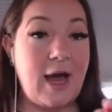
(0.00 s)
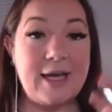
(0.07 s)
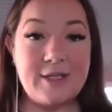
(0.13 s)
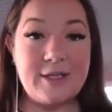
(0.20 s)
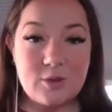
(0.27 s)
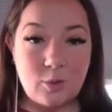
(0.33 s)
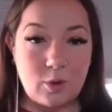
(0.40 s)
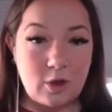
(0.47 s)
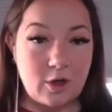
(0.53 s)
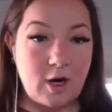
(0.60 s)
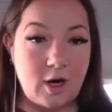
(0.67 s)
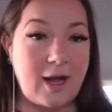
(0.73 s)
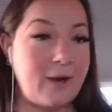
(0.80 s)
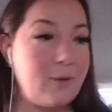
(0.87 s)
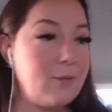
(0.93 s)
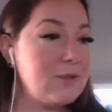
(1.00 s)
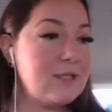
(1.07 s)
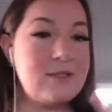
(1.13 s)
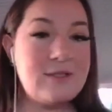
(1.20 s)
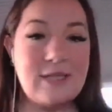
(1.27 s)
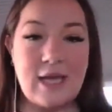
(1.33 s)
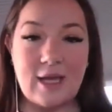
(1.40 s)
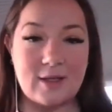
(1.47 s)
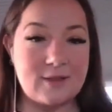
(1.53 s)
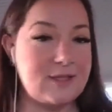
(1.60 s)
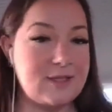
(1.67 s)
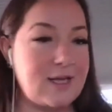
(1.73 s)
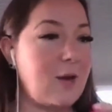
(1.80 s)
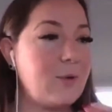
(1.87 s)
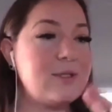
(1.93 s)
high schooler, I was in
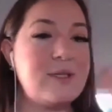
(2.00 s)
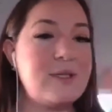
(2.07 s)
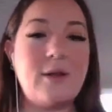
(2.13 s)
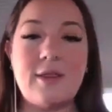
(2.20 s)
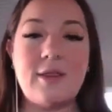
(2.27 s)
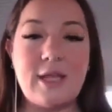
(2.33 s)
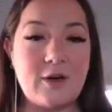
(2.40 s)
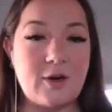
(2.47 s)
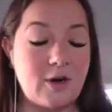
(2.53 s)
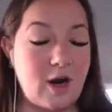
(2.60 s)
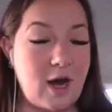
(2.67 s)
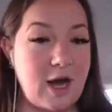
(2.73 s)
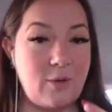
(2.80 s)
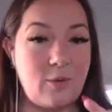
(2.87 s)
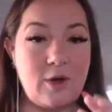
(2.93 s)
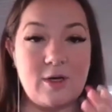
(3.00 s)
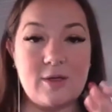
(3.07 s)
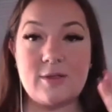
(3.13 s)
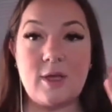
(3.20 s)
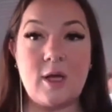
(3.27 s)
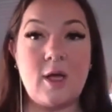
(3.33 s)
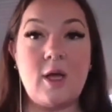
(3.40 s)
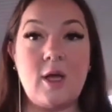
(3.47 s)
dance, I was in theater, I was